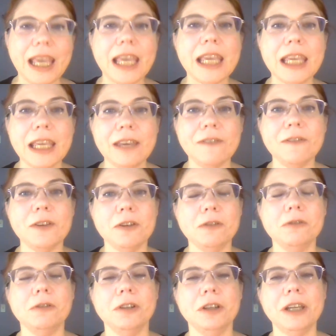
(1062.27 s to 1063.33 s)
If
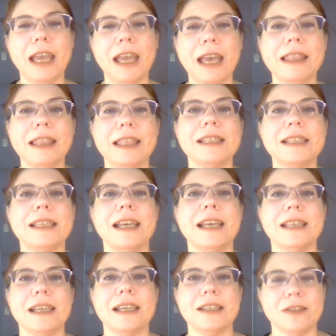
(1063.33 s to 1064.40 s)
you look at this as
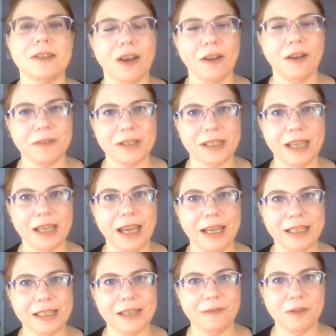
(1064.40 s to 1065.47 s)
a soft
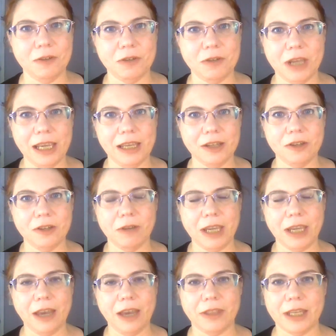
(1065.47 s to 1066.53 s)
science, if you take into
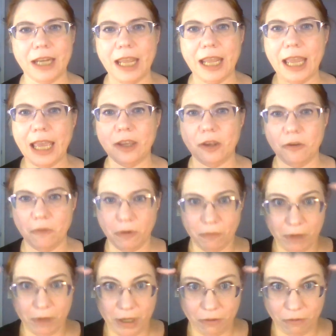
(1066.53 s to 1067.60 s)
account that, hey, you are
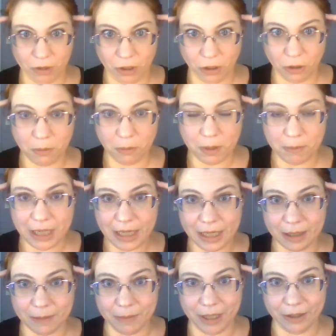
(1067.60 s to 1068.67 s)
working through a human
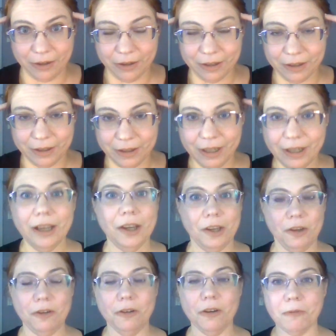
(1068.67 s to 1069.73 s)
medium here,
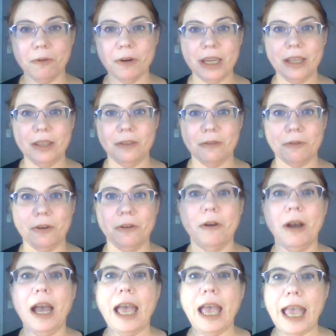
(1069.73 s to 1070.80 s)
you are working through
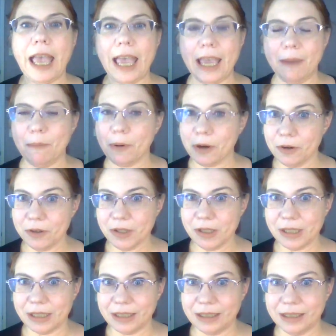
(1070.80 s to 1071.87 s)
a
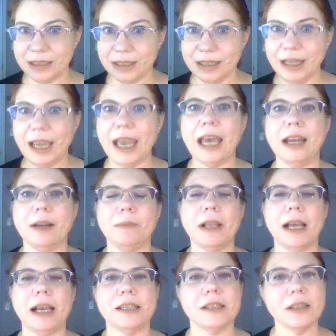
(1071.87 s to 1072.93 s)
person, and
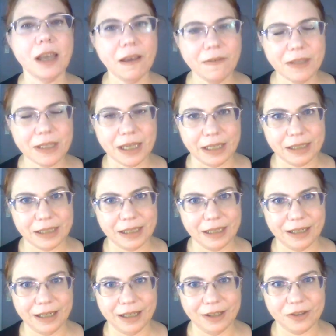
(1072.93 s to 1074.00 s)
apply soft science
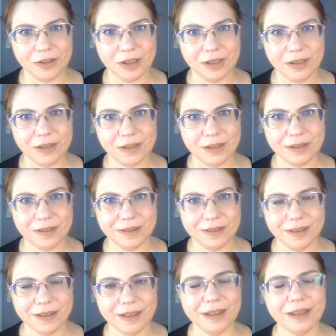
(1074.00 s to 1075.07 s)
technologies,
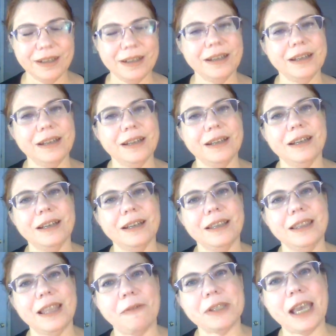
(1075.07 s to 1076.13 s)

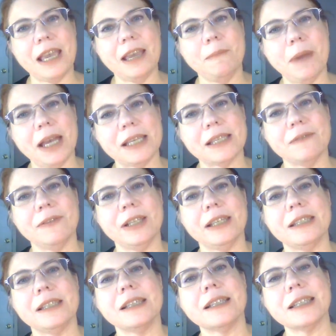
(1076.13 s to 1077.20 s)
that was a massively
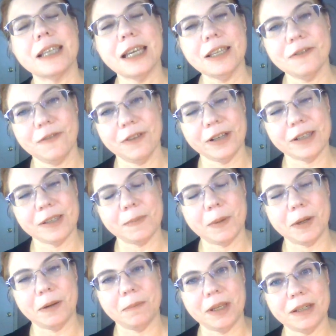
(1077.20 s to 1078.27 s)
successful
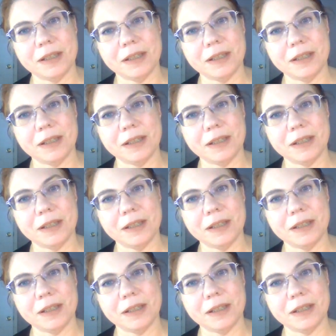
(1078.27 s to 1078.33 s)
experiment